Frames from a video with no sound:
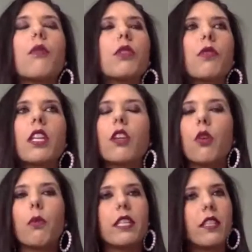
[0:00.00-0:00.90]
it was really
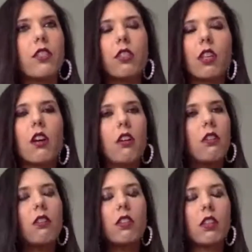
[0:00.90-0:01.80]
cool. We did do the
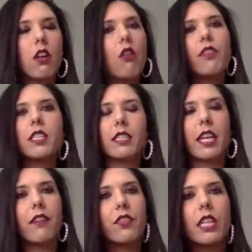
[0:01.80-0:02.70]
whole COVID
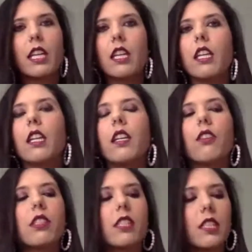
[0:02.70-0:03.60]
safety, you know,
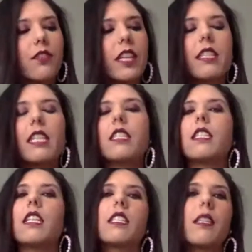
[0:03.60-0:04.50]
the 6 feet
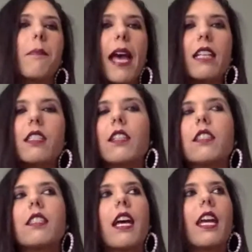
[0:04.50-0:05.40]
distance, the mass on
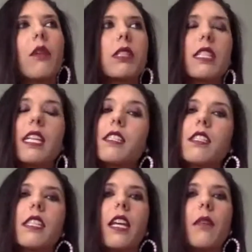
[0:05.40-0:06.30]
set. It was less
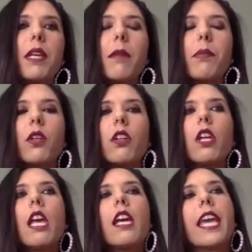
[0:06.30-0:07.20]
than 10
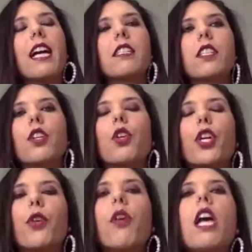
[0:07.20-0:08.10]
people, cast and
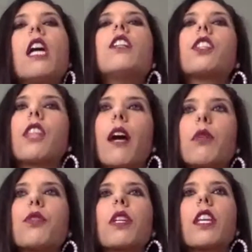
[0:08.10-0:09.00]
crew. So that
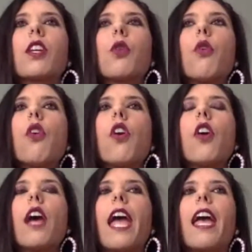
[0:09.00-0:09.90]
was really
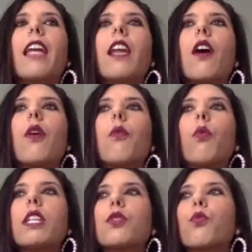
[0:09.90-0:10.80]
cool. And
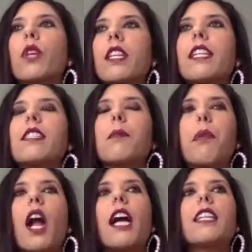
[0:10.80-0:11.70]
what's really
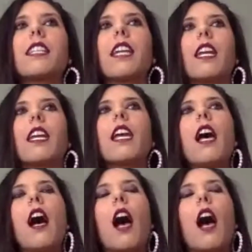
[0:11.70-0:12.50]
surprising,